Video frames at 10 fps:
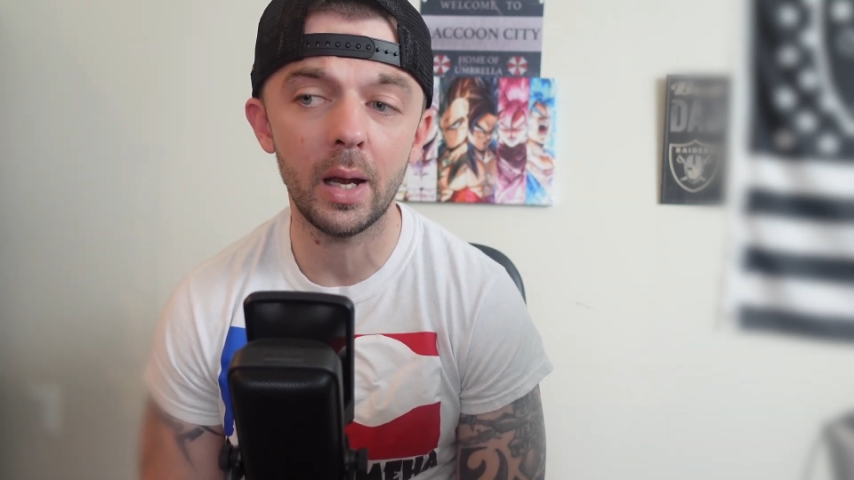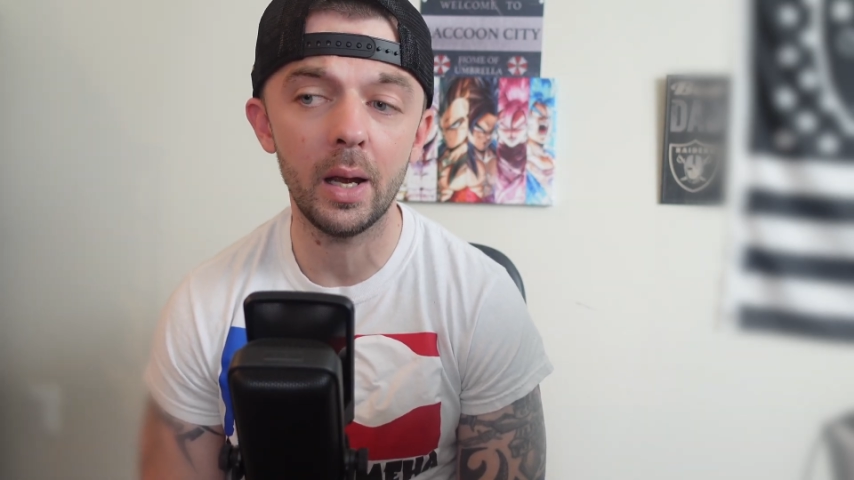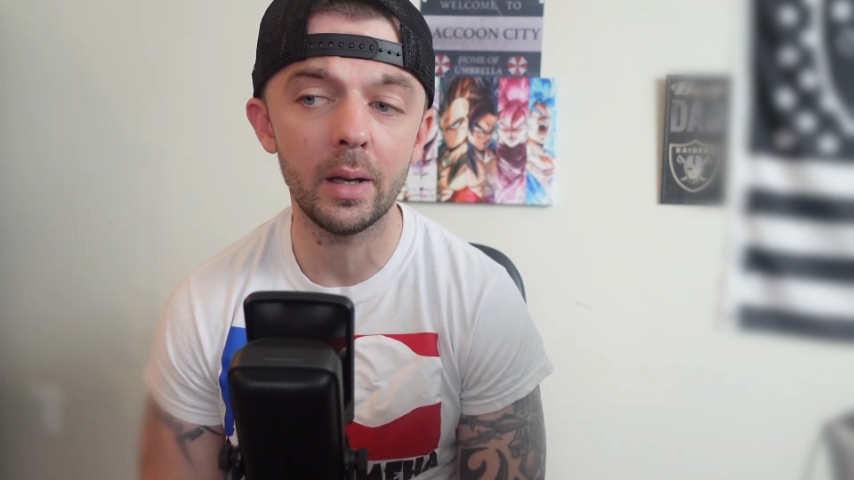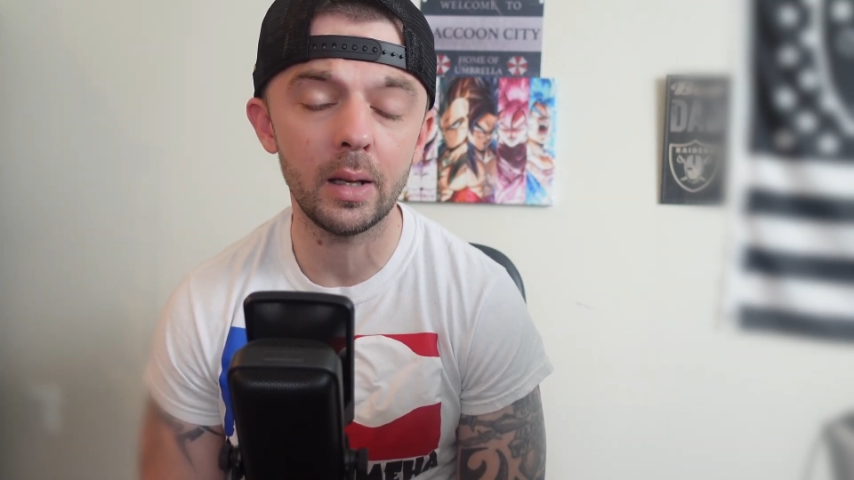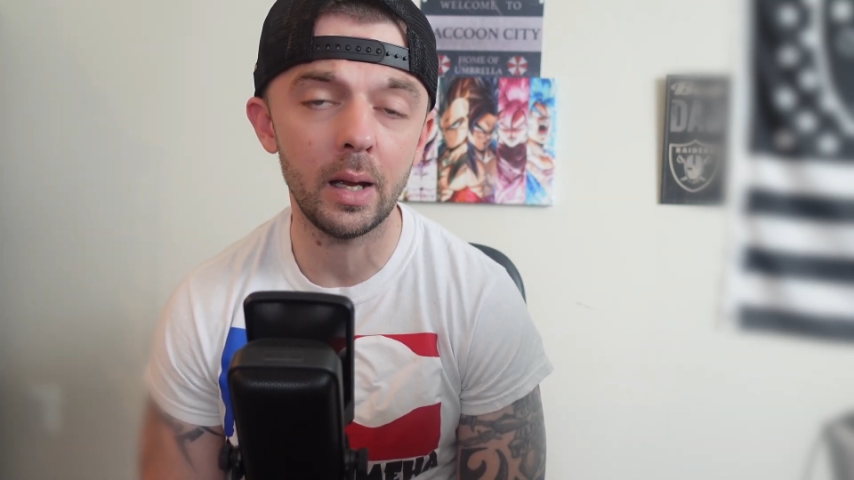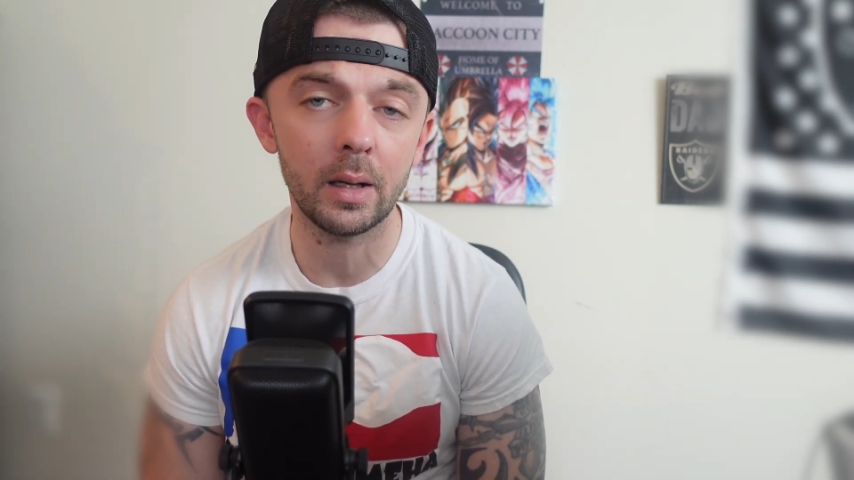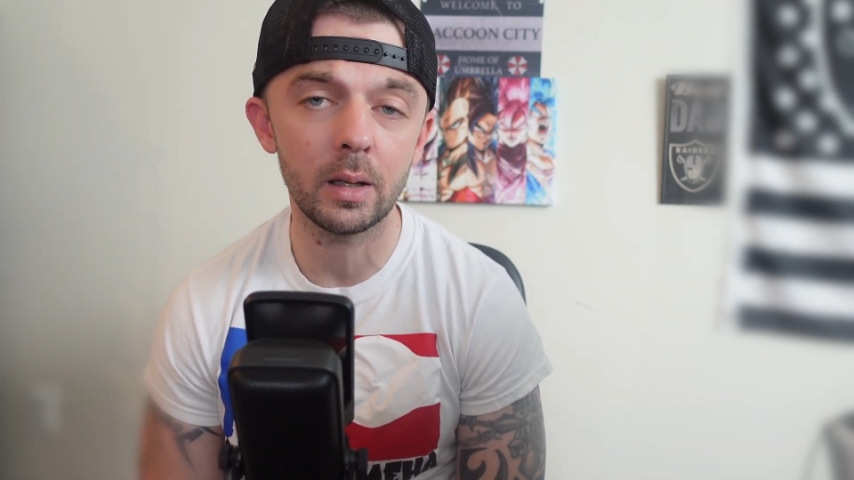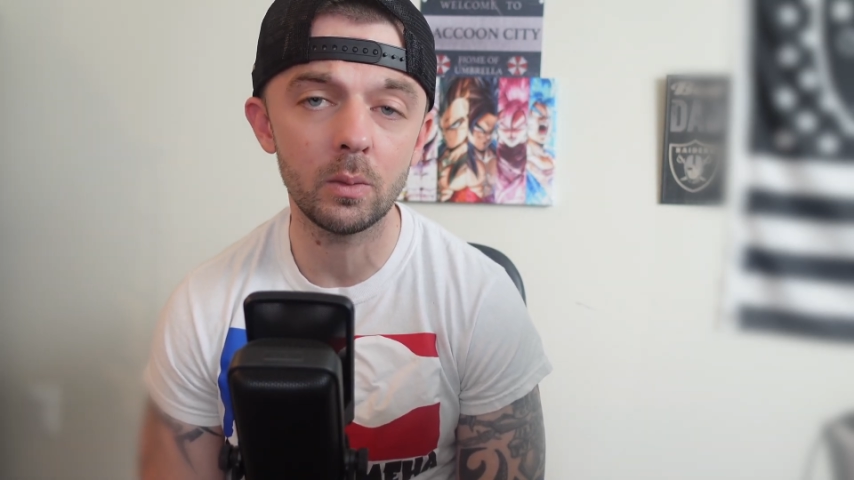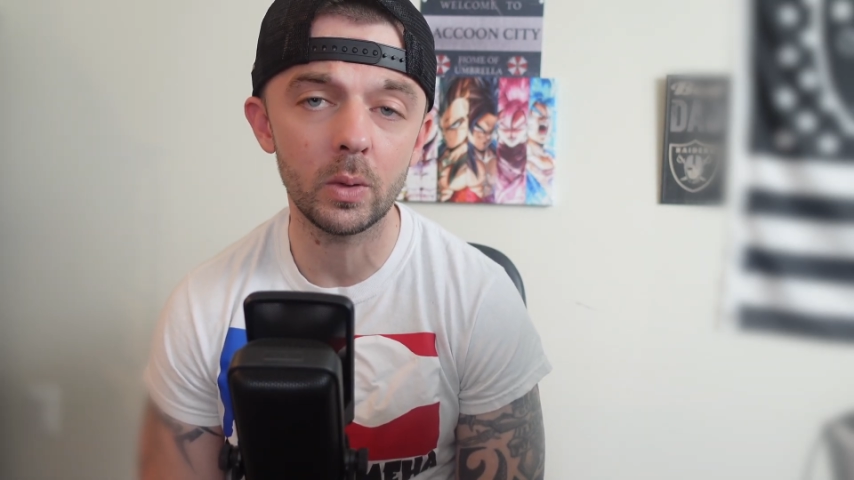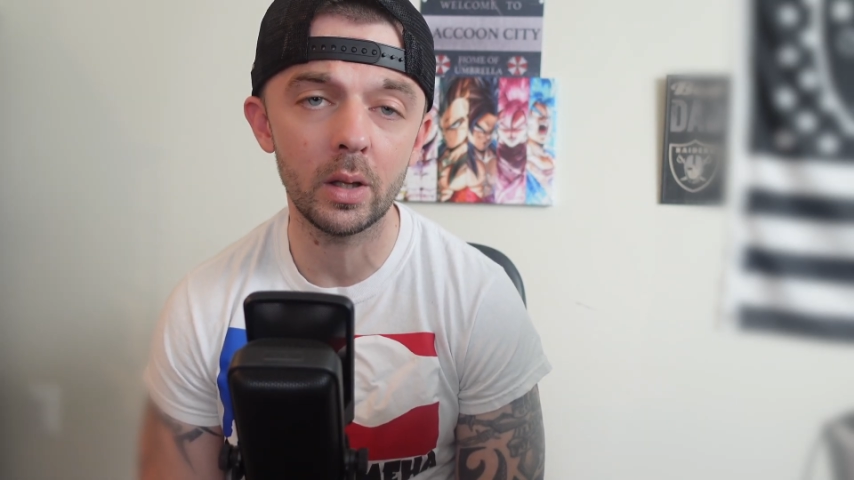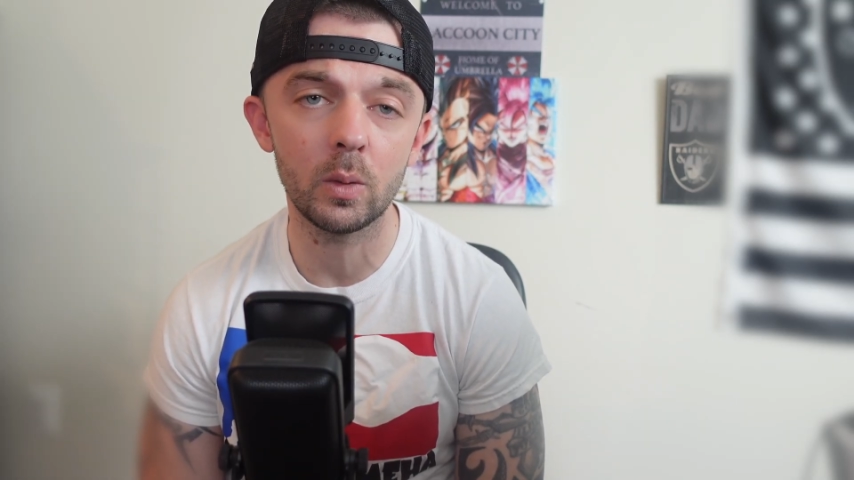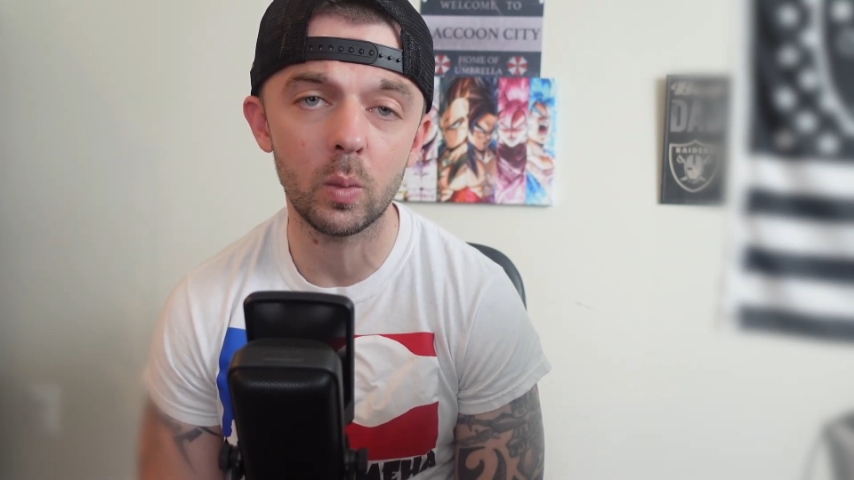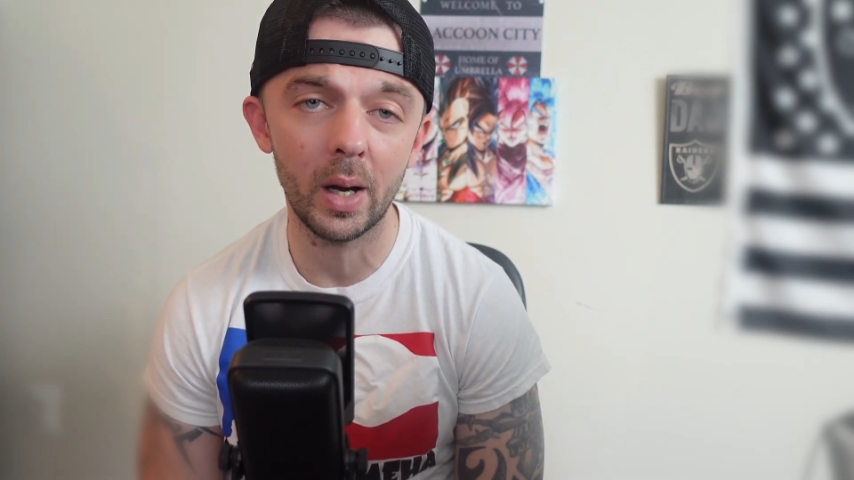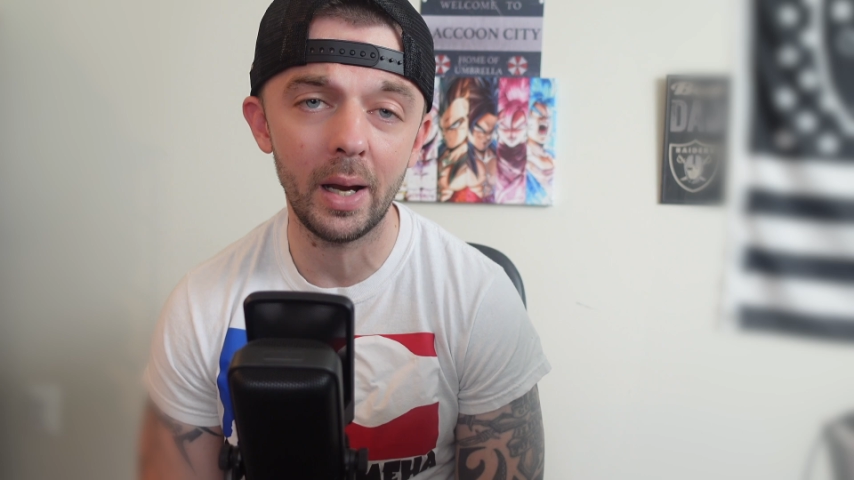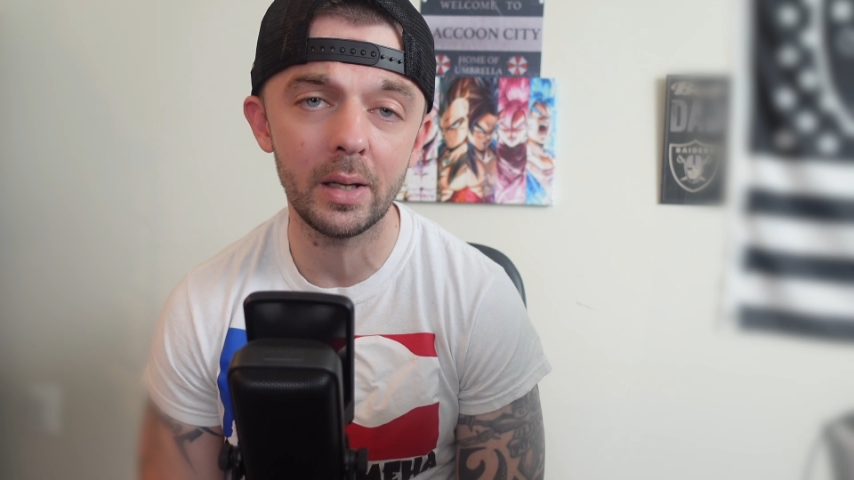and it can really
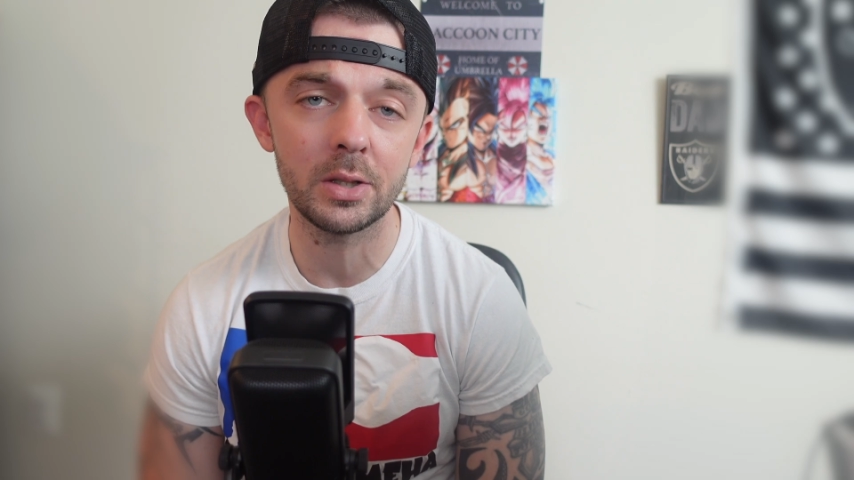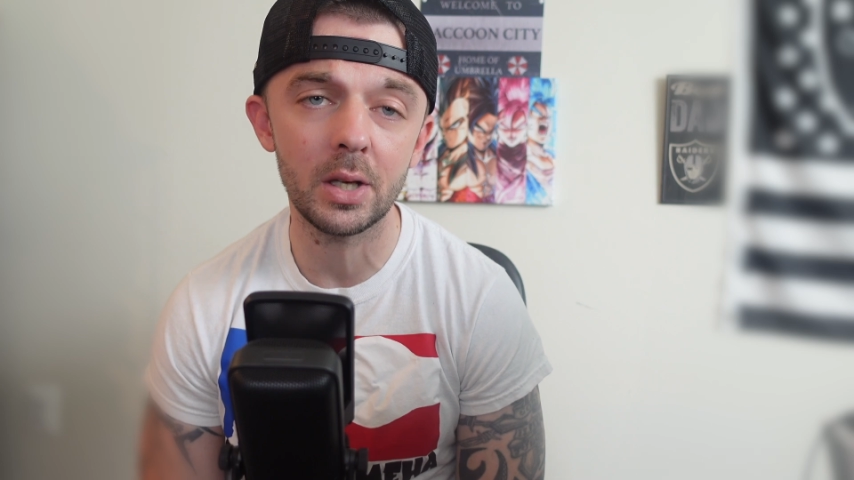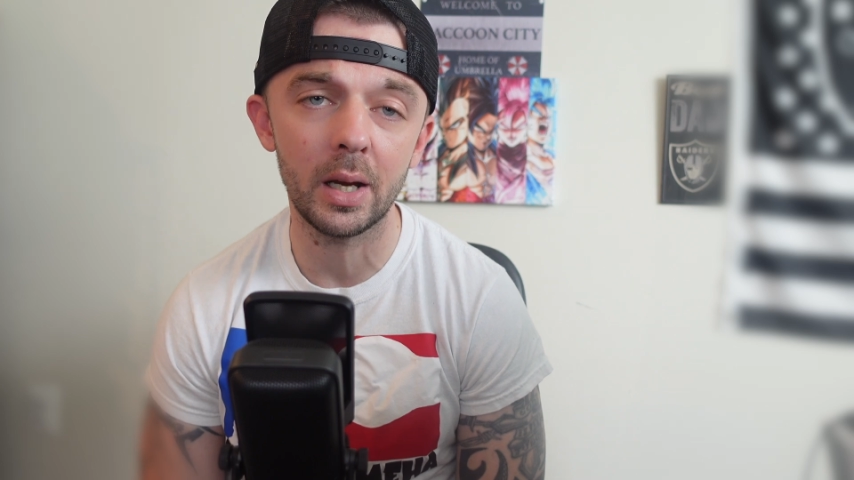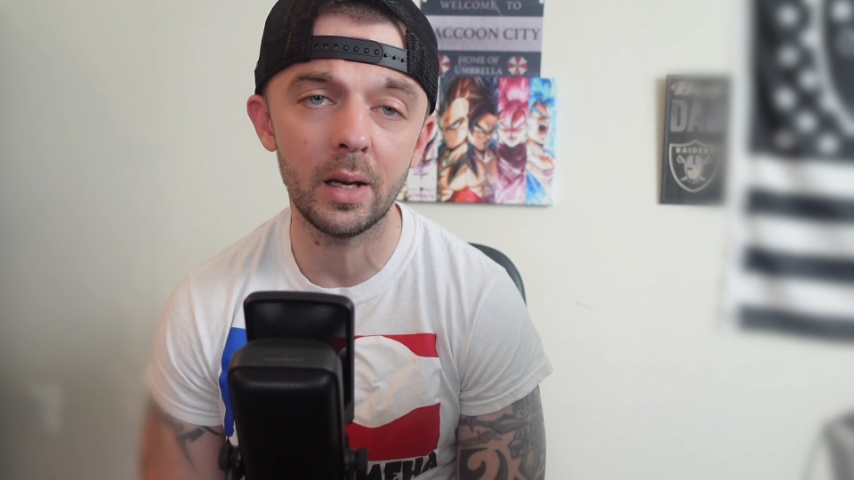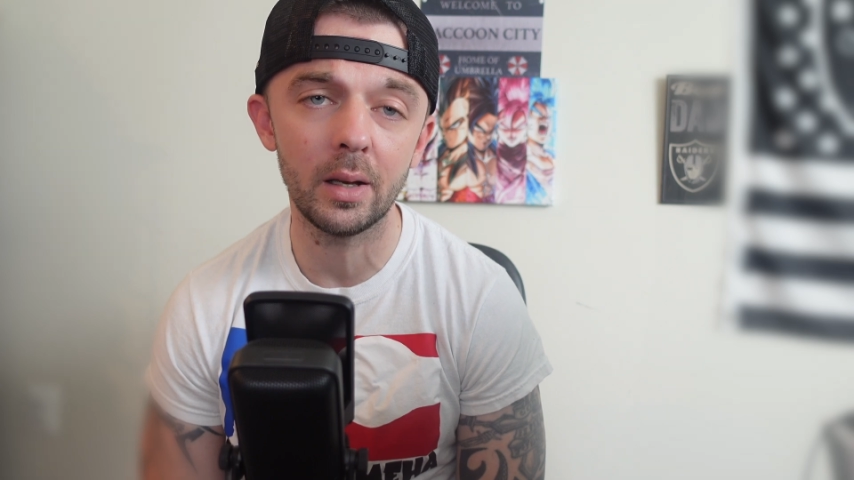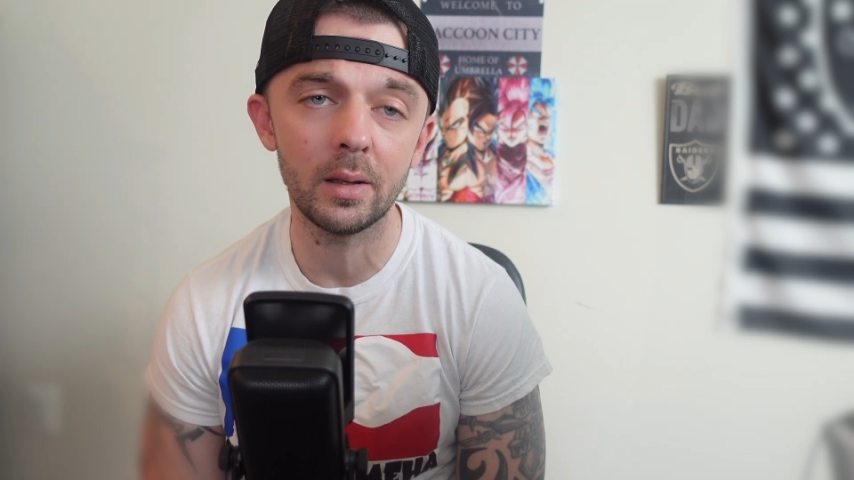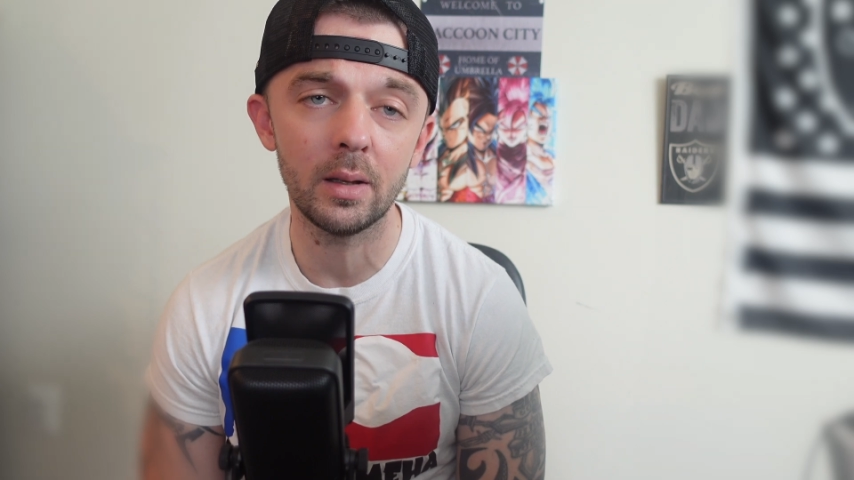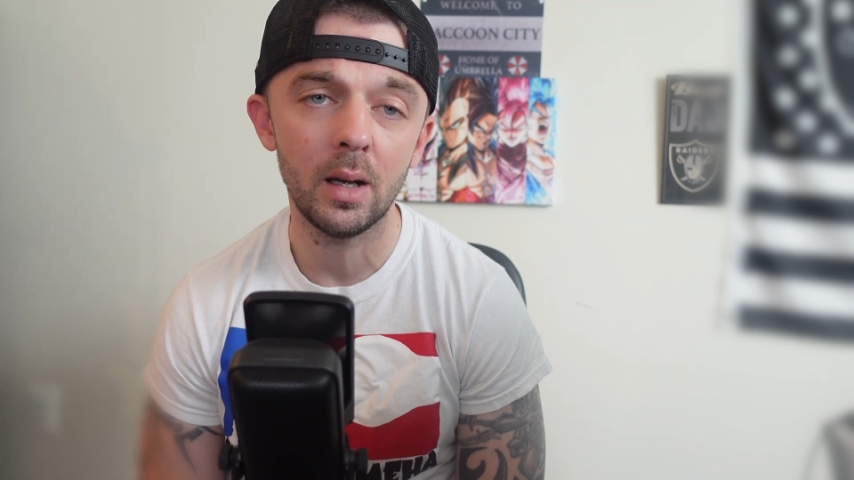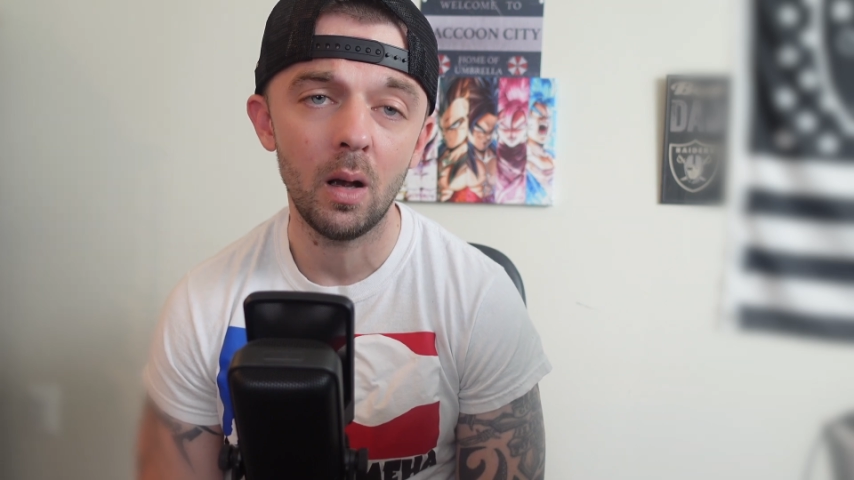range in